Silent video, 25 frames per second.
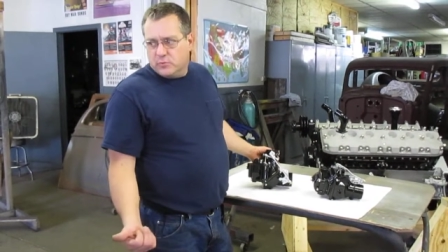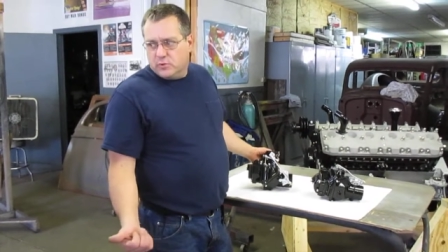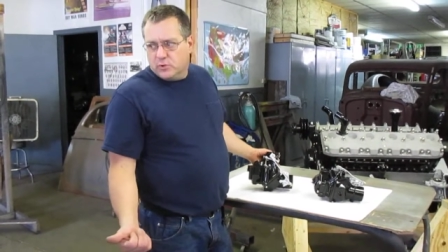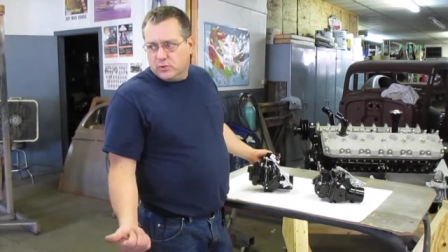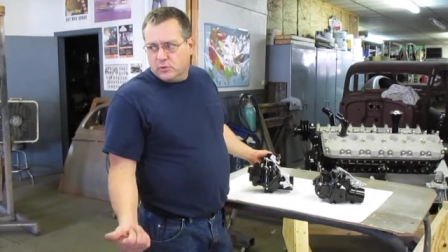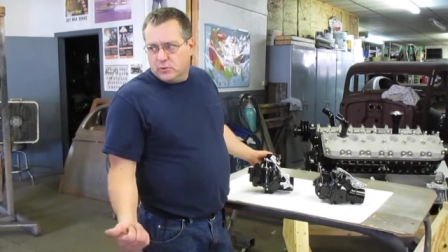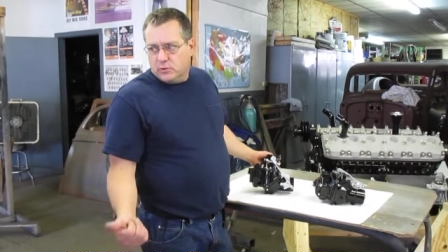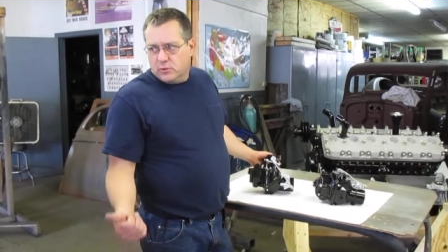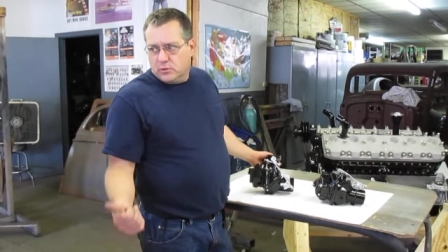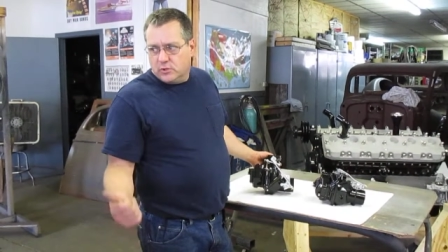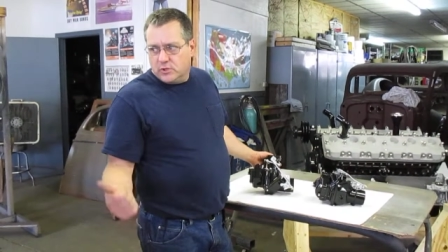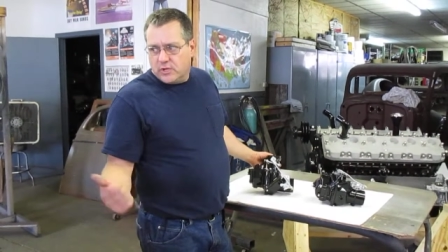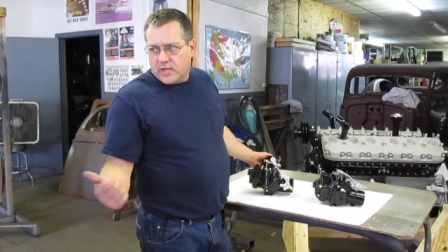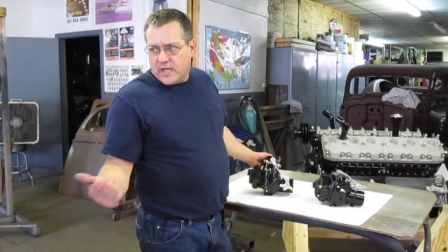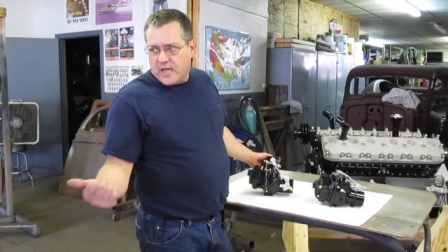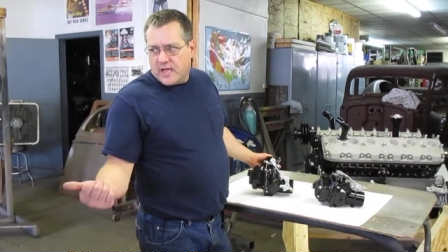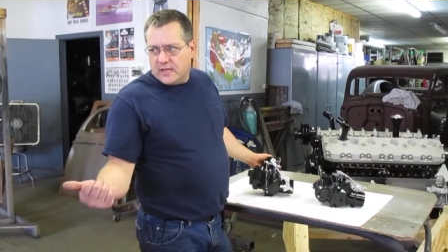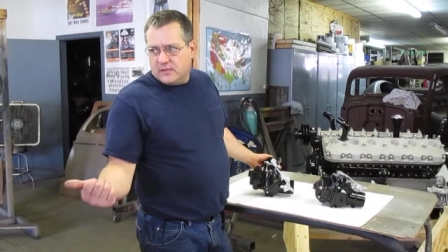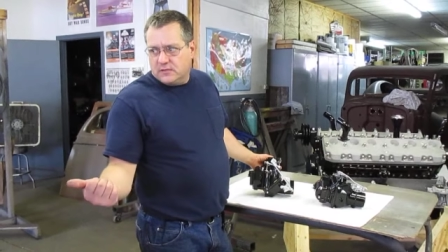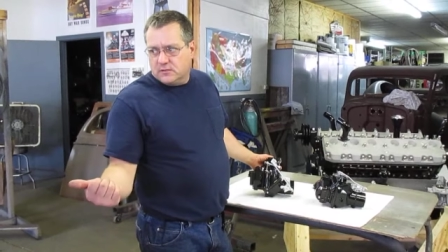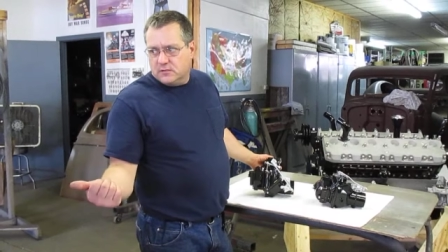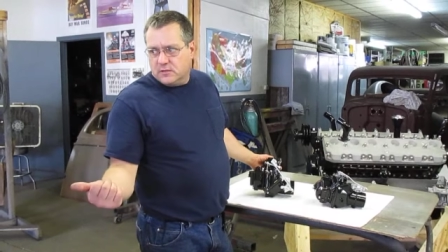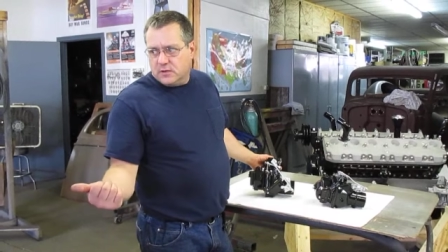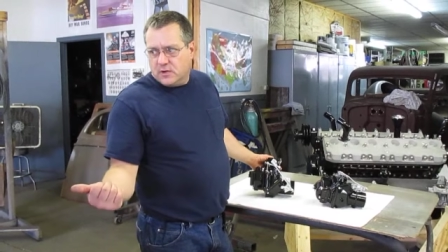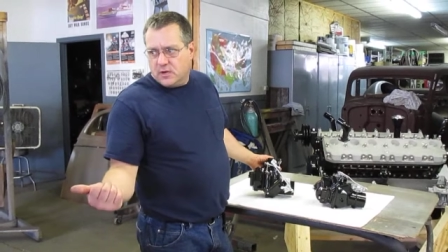we'll look
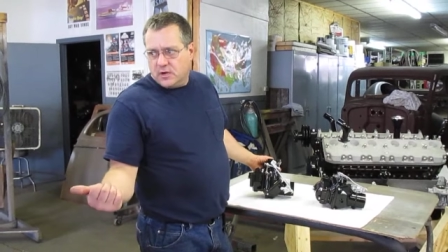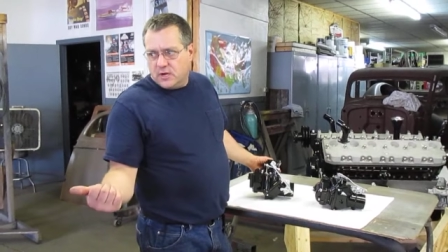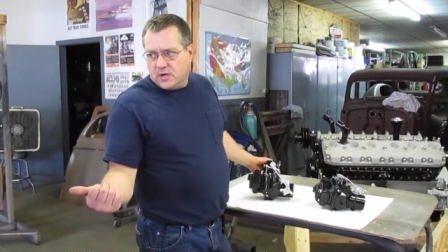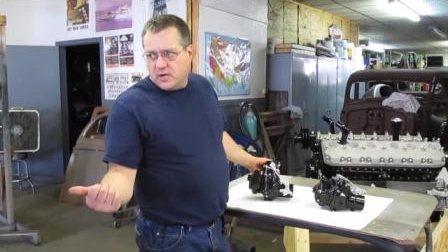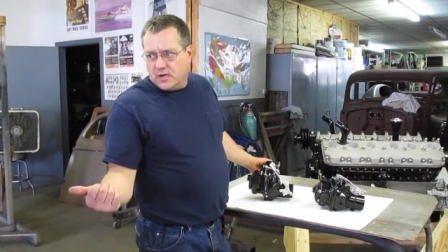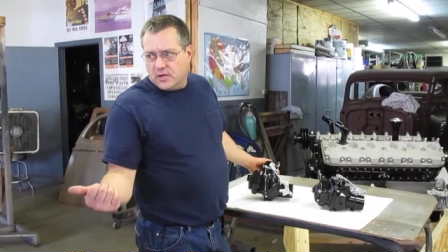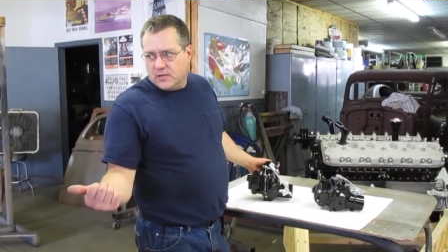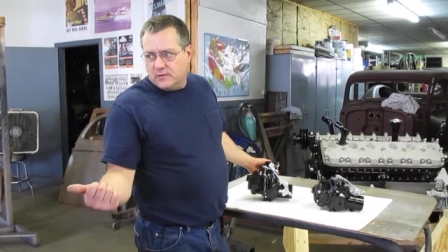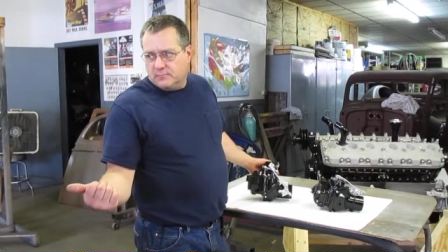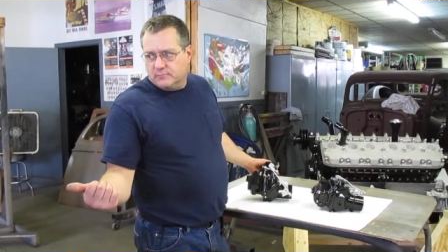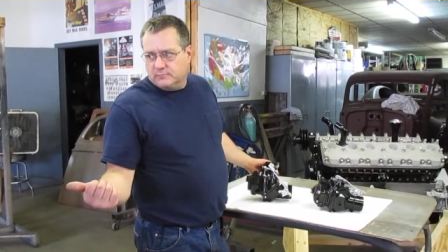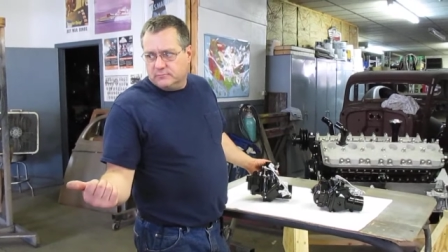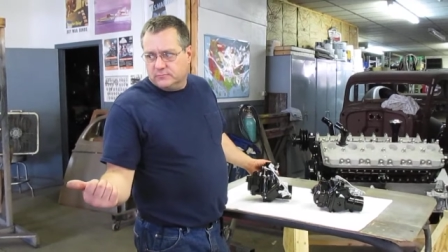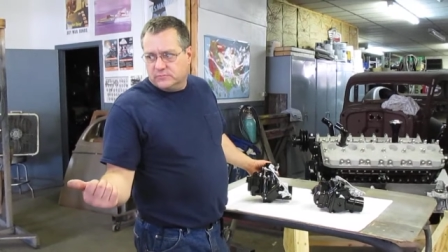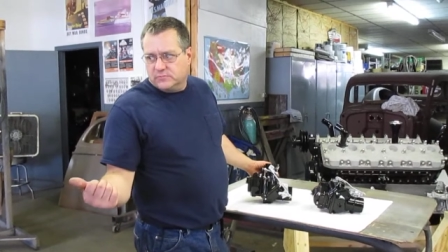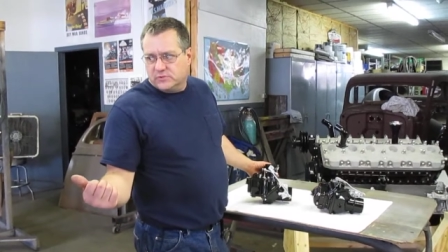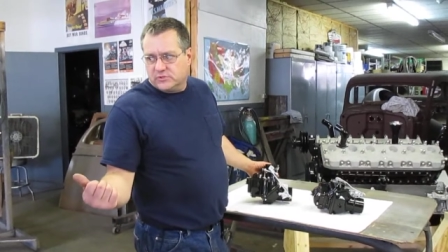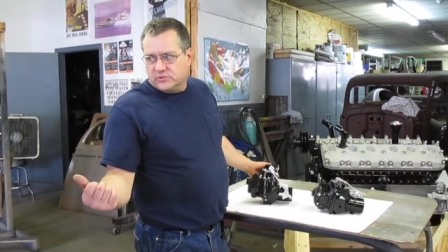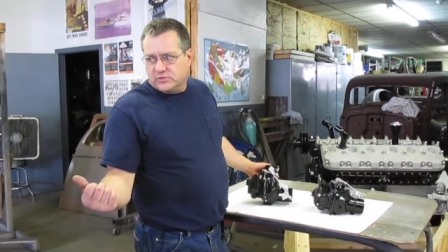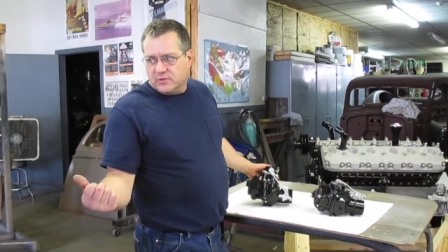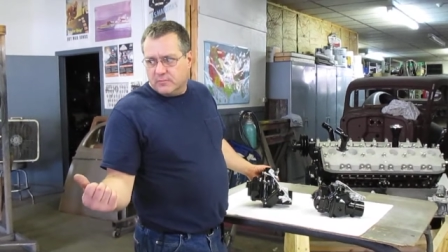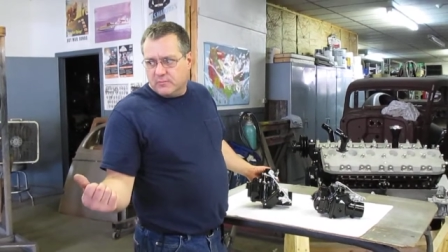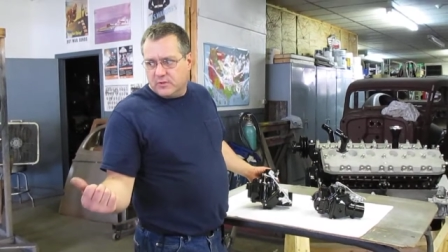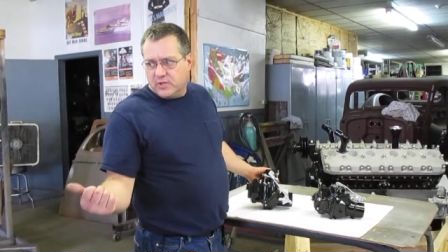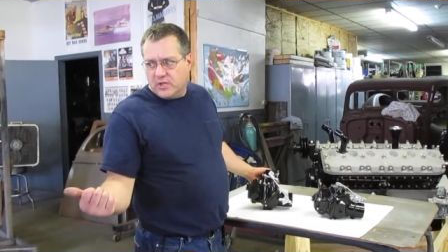at
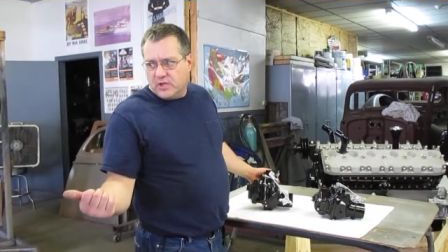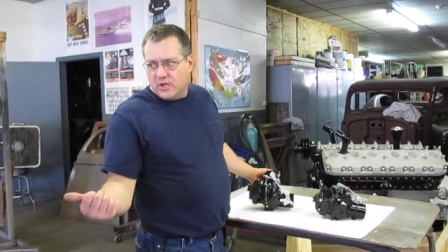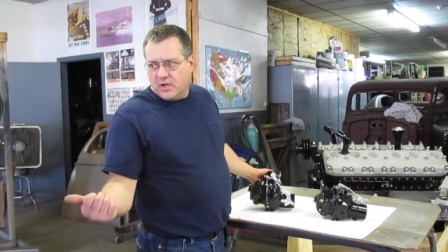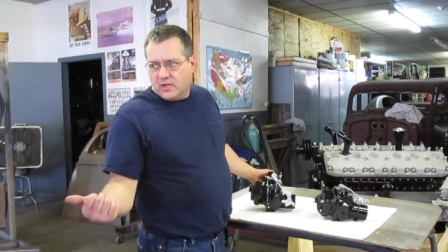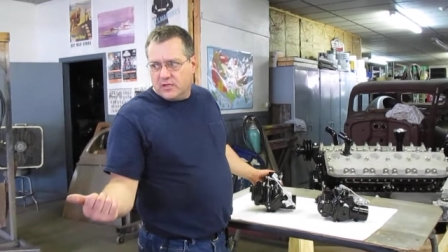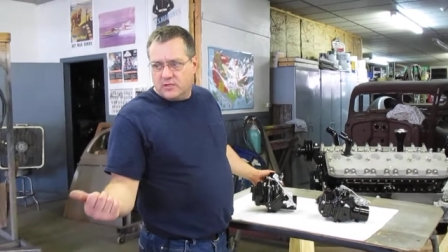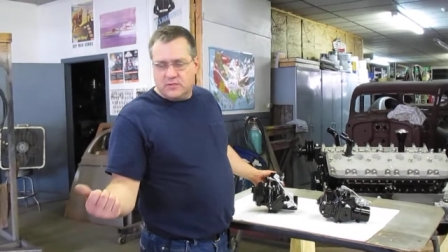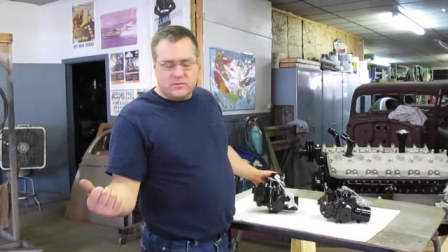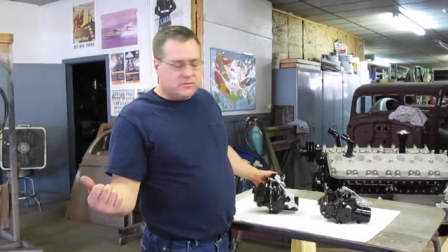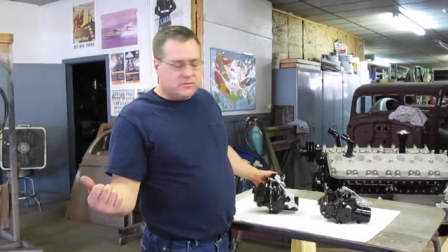some of the,